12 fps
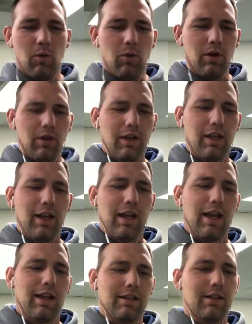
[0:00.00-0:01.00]
we're looking
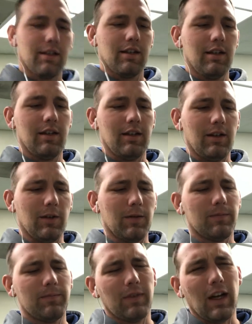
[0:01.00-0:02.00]
at, you know,
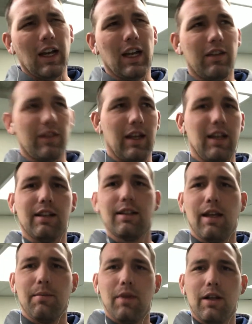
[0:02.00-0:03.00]
5, 8,
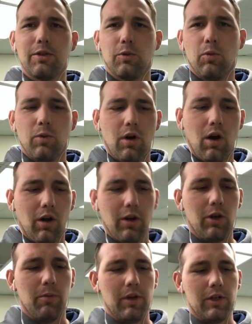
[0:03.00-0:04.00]
10 minutes of
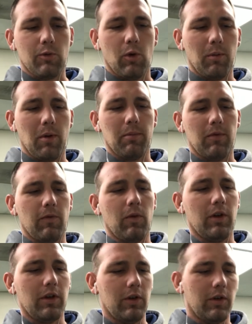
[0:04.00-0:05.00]
cardio-based warm-up
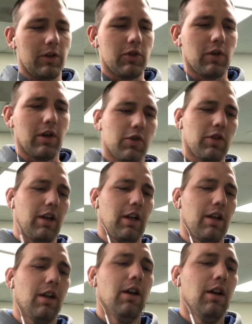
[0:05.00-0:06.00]
before you do any strength training